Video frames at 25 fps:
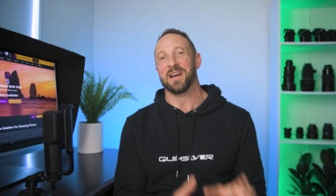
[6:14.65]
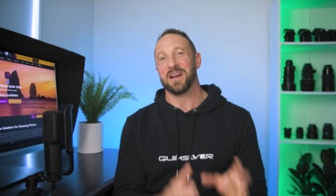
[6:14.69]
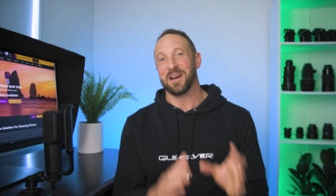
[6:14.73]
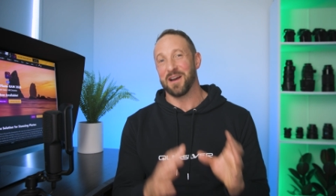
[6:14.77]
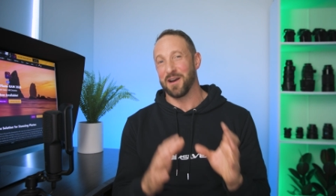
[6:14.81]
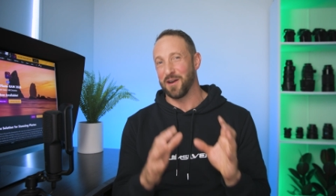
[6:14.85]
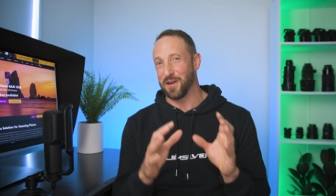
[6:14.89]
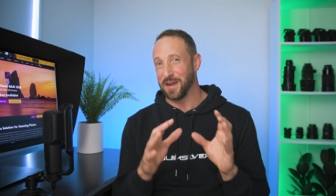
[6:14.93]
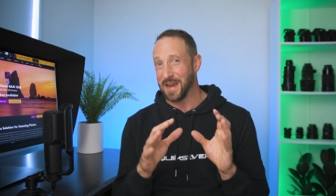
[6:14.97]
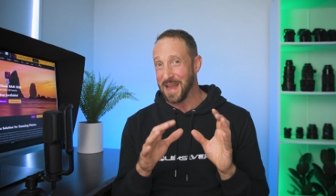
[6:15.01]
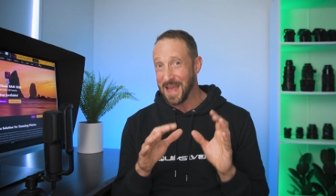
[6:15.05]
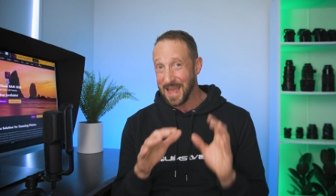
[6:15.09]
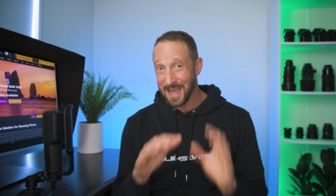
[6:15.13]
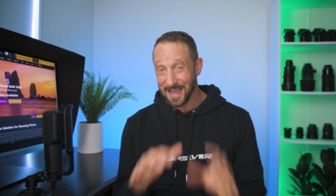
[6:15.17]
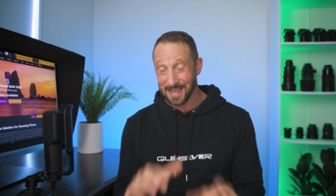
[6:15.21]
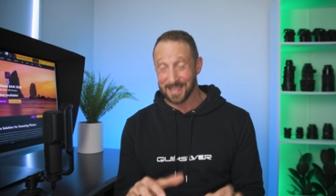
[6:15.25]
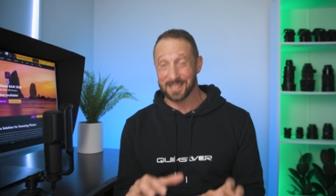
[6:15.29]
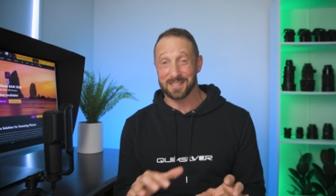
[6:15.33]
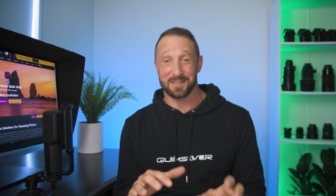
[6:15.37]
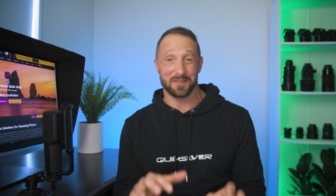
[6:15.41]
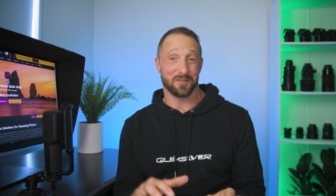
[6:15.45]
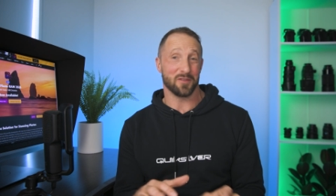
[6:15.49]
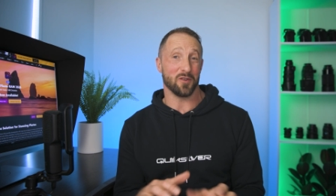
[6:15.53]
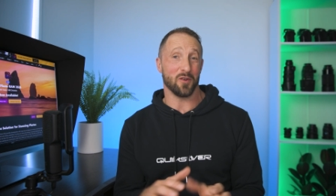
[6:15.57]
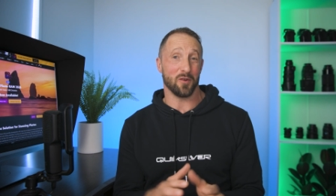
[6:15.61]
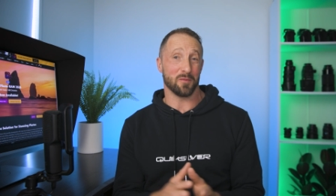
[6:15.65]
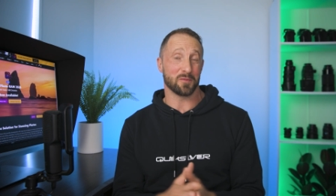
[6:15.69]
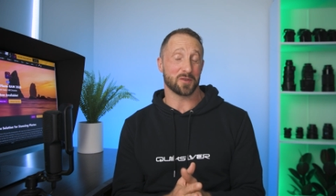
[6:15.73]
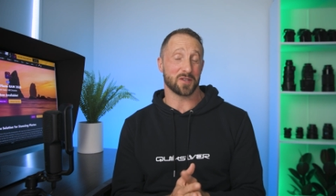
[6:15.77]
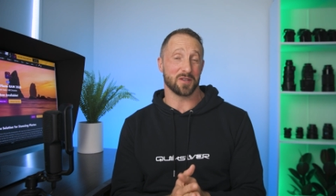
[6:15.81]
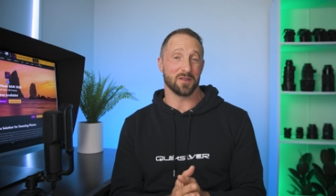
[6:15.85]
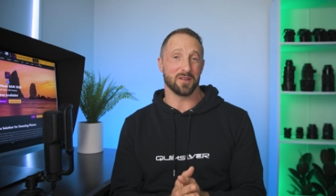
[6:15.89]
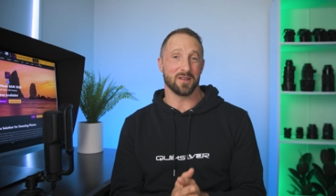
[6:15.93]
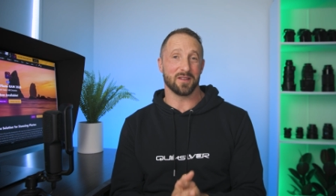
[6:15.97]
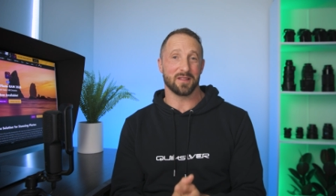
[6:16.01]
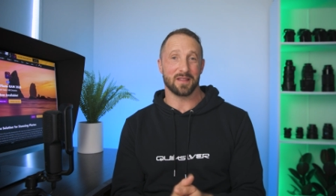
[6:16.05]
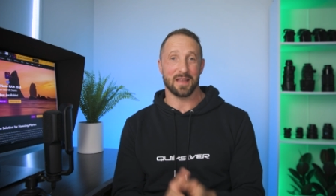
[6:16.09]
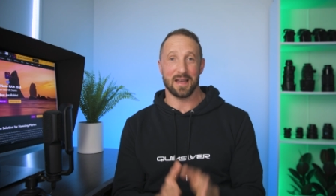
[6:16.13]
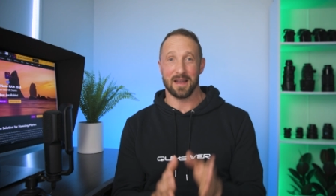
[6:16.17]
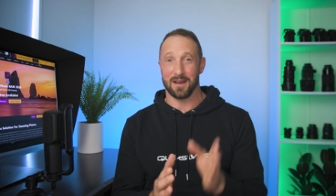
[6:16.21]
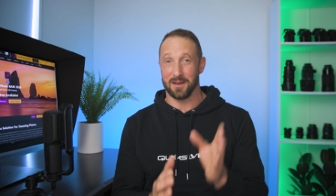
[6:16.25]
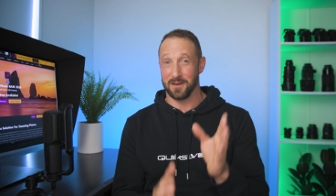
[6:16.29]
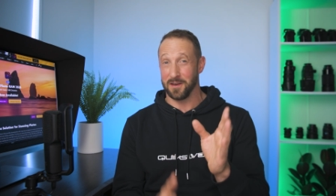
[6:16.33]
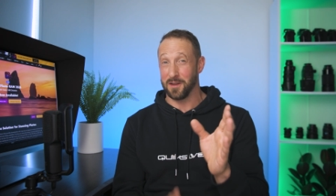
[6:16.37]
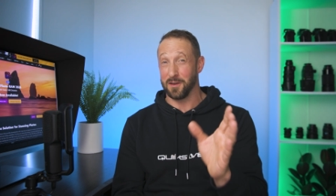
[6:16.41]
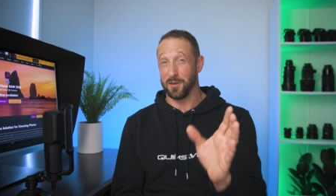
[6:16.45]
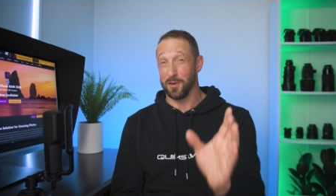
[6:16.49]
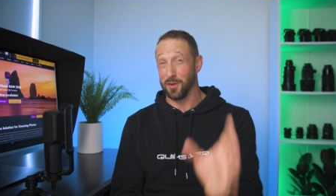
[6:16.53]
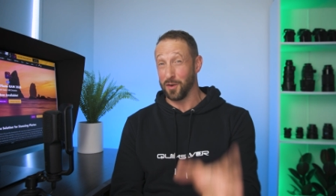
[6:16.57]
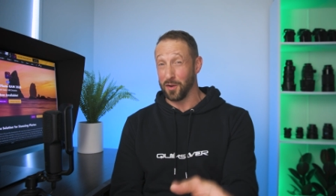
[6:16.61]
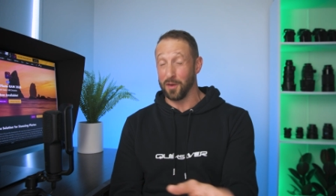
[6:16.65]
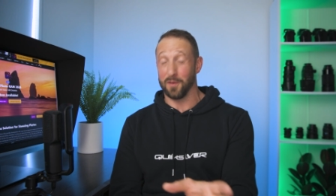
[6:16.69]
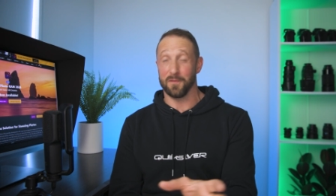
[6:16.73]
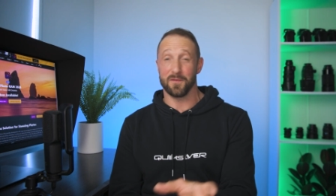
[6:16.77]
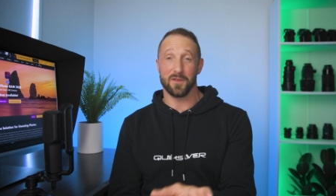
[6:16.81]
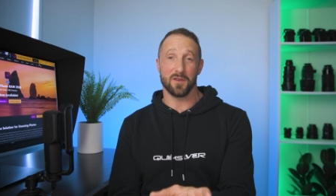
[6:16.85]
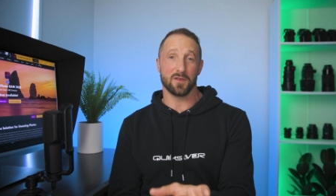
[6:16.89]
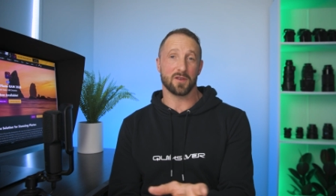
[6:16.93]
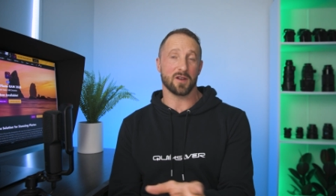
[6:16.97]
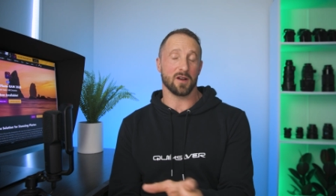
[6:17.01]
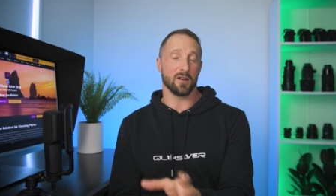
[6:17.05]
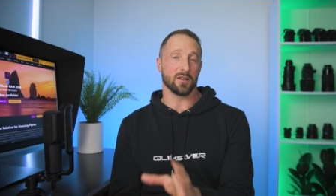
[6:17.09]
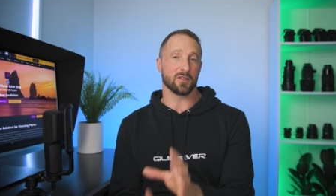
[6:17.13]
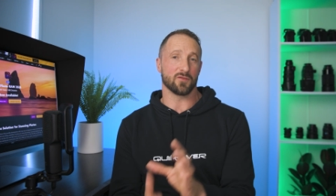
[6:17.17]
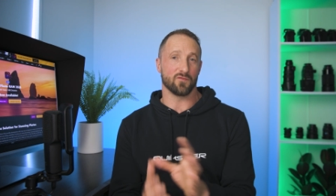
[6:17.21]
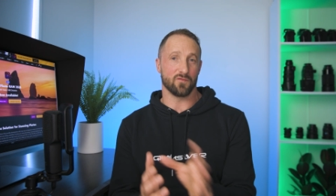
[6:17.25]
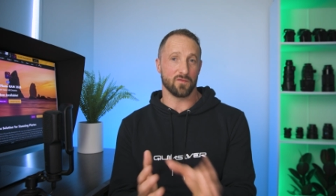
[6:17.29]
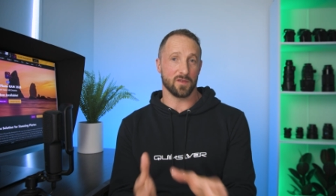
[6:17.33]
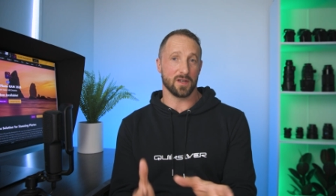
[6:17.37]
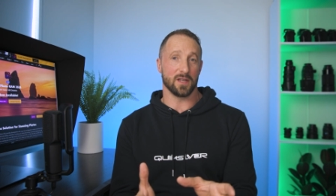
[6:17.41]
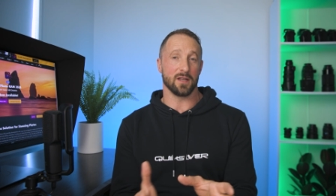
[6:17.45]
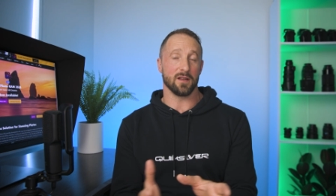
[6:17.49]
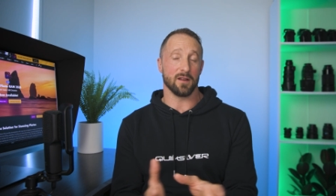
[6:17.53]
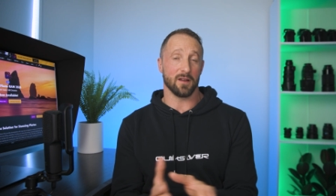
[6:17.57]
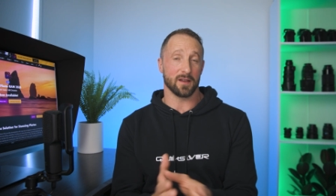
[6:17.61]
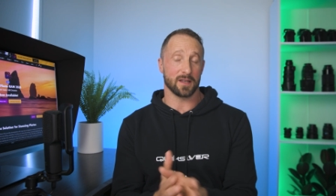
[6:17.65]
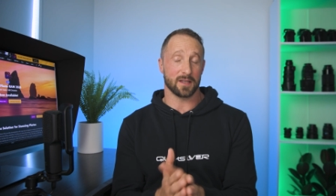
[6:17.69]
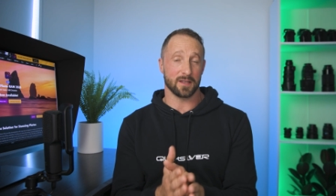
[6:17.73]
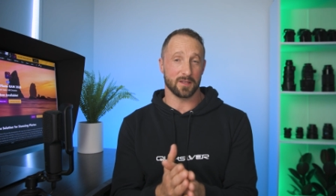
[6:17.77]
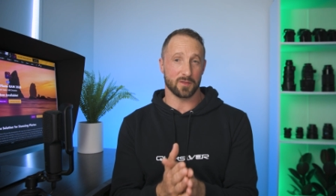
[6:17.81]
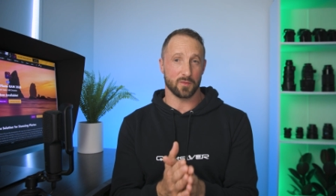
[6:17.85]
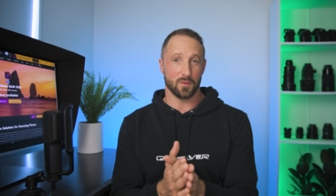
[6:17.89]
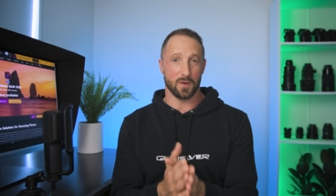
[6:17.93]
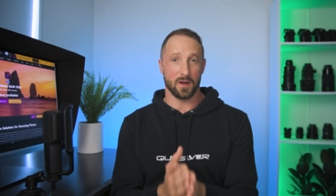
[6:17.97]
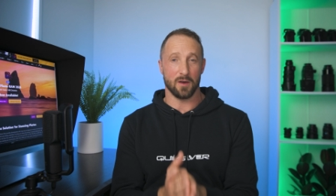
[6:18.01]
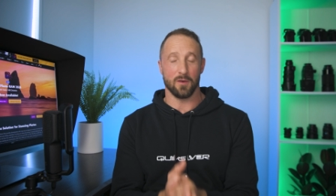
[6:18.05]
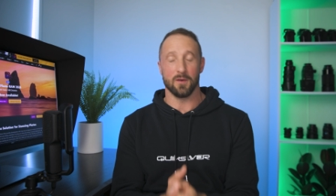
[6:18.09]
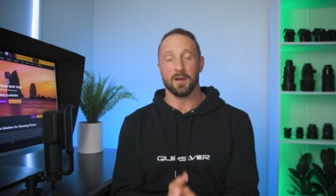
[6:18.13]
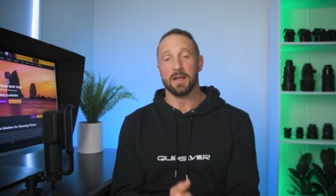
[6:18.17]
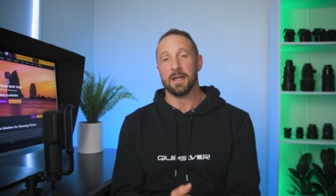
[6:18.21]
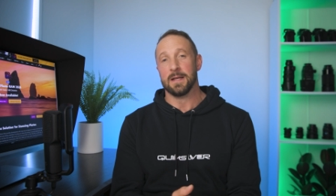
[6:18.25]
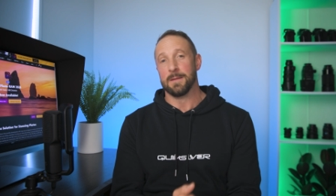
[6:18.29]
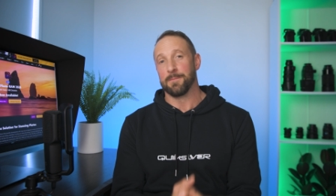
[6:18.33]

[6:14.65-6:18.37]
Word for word: an excellent option that I know a lot of you guys really like as well